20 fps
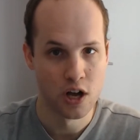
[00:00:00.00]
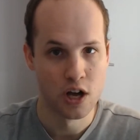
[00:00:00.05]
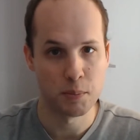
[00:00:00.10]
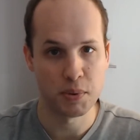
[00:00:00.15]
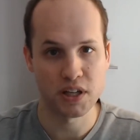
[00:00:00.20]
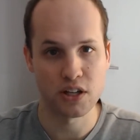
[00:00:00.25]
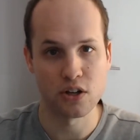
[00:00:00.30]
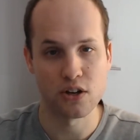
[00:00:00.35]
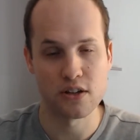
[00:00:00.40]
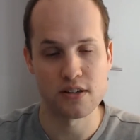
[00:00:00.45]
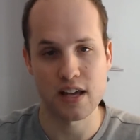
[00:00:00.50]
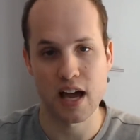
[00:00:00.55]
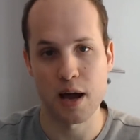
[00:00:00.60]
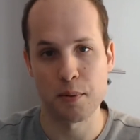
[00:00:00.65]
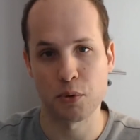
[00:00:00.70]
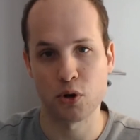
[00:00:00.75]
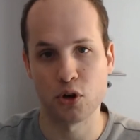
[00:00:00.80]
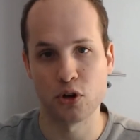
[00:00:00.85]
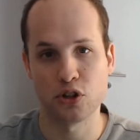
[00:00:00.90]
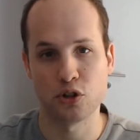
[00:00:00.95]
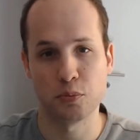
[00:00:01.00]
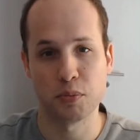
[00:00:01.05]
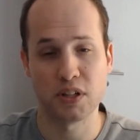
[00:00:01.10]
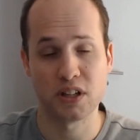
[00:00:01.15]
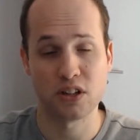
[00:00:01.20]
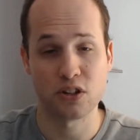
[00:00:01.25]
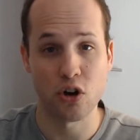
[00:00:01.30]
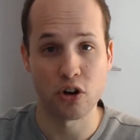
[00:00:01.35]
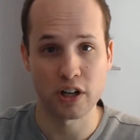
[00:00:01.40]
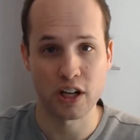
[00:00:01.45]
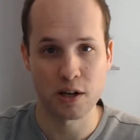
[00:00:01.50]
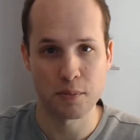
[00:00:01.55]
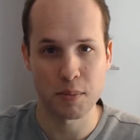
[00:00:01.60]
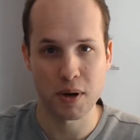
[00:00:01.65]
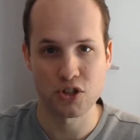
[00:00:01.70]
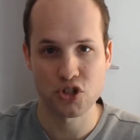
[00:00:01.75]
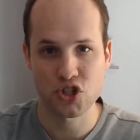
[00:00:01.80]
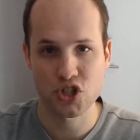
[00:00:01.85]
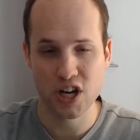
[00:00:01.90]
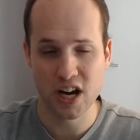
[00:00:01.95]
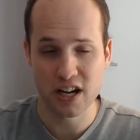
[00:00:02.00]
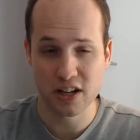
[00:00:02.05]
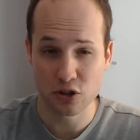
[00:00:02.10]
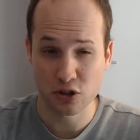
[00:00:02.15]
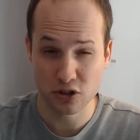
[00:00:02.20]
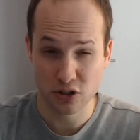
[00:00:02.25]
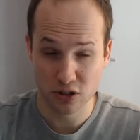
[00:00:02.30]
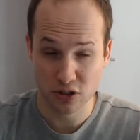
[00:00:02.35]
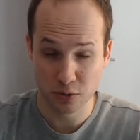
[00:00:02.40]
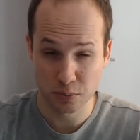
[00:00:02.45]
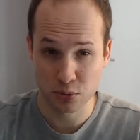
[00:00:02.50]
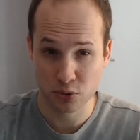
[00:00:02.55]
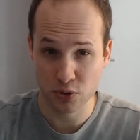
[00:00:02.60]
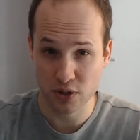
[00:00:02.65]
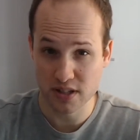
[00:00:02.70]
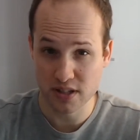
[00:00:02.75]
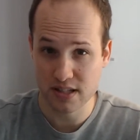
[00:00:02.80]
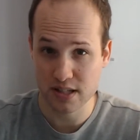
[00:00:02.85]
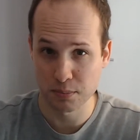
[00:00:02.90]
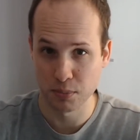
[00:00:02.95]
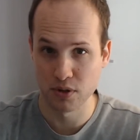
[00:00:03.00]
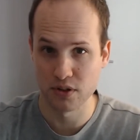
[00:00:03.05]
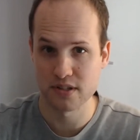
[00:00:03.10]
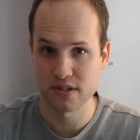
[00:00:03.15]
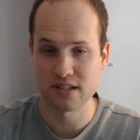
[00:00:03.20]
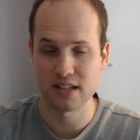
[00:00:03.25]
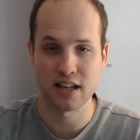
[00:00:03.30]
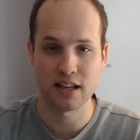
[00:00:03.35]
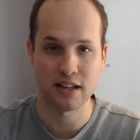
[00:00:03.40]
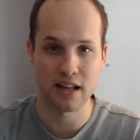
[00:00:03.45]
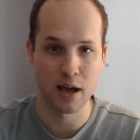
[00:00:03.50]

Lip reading: because I'm going to be talking about general principles that